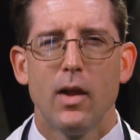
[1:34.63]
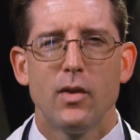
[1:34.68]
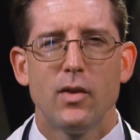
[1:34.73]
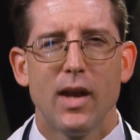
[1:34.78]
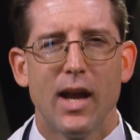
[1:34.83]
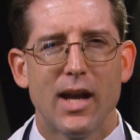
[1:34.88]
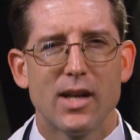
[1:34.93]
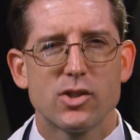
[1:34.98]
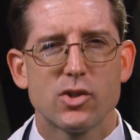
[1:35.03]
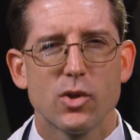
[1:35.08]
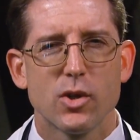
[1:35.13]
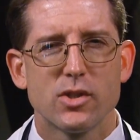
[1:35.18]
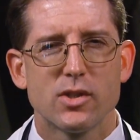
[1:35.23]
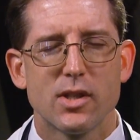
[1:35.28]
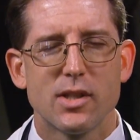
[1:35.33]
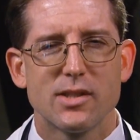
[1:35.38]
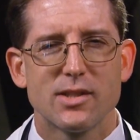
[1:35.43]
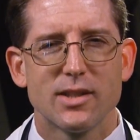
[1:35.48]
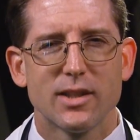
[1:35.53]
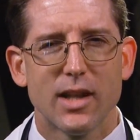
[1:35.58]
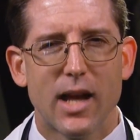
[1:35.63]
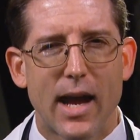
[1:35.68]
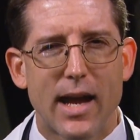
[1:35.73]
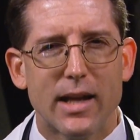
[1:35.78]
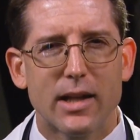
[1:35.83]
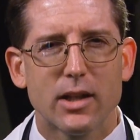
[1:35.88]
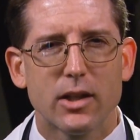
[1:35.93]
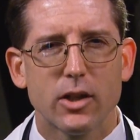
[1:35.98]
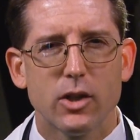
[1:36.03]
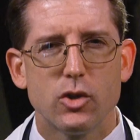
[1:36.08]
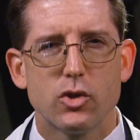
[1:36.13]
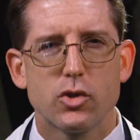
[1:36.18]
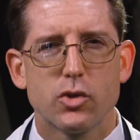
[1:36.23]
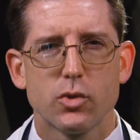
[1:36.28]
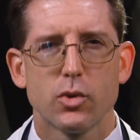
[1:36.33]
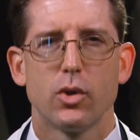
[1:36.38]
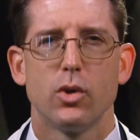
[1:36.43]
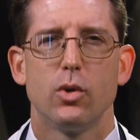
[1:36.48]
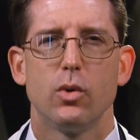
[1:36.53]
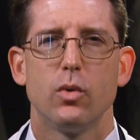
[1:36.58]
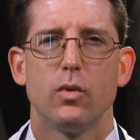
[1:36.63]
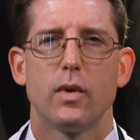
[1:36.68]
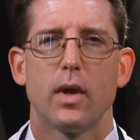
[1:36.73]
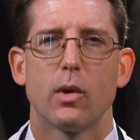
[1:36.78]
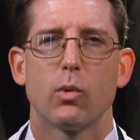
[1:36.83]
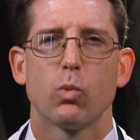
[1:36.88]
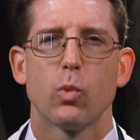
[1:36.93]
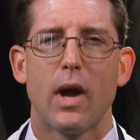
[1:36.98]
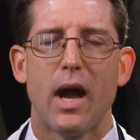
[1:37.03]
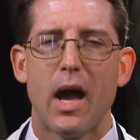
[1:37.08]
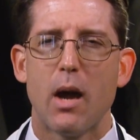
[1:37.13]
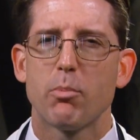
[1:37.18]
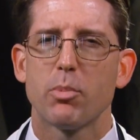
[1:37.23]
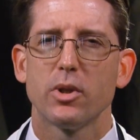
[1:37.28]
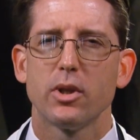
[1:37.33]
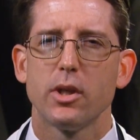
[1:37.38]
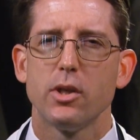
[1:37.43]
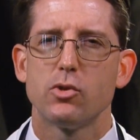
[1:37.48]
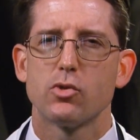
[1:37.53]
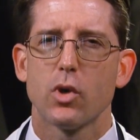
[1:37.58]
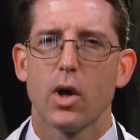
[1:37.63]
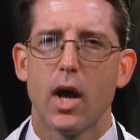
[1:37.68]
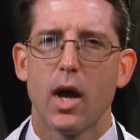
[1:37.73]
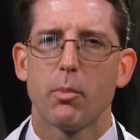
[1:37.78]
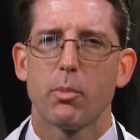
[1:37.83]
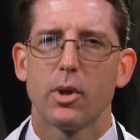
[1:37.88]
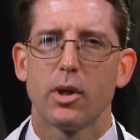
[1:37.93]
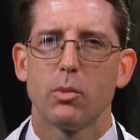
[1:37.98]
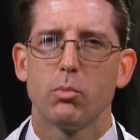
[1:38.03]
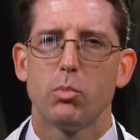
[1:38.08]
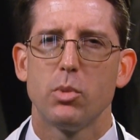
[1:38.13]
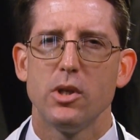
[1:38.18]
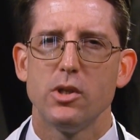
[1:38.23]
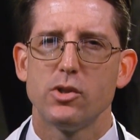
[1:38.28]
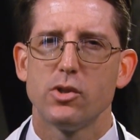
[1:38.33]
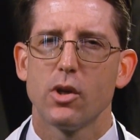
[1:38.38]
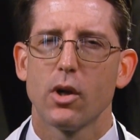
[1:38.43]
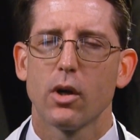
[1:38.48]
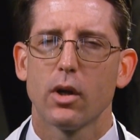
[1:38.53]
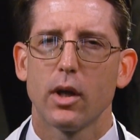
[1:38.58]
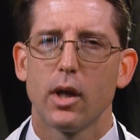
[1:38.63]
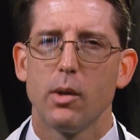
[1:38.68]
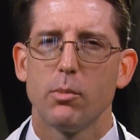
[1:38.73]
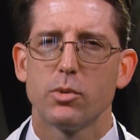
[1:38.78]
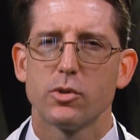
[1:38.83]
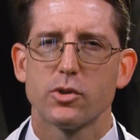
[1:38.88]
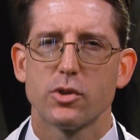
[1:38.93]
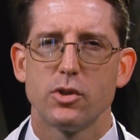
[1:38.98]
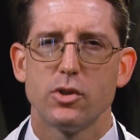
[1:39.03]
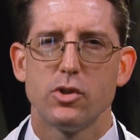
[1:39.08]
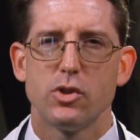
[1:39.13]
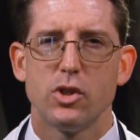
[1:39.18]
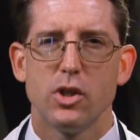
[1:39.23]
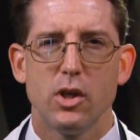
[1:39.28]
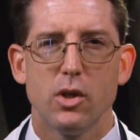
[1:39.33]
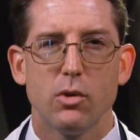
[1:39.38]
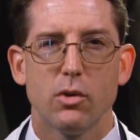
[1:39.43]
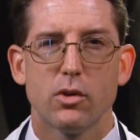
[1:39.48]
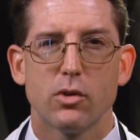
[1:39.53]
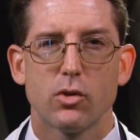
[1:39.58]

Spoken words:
The answer is it is likely true that rapidly dropping BCR-ABL gene